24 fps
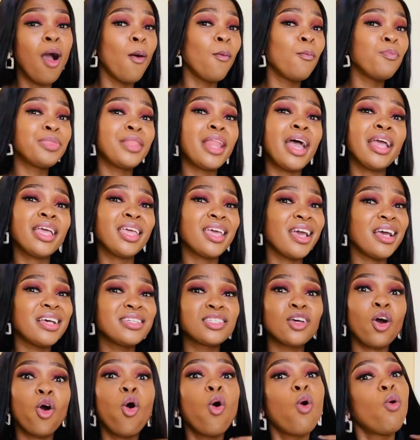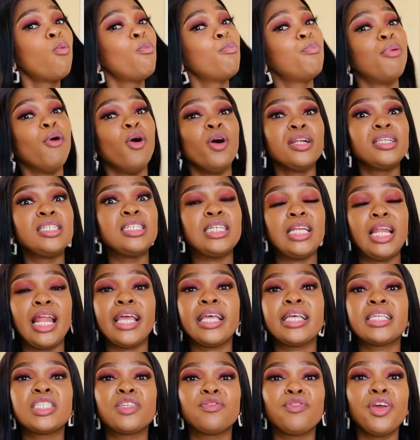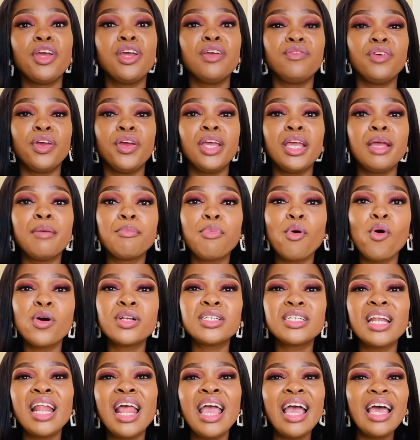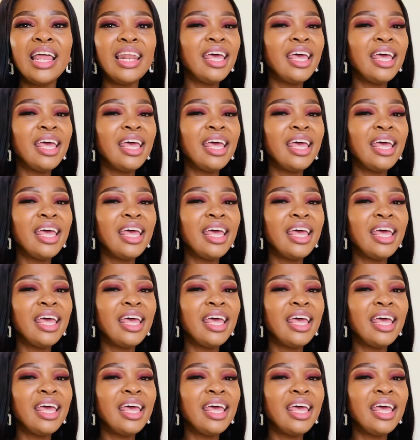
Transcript: Mnake as a homebody, like it's very important.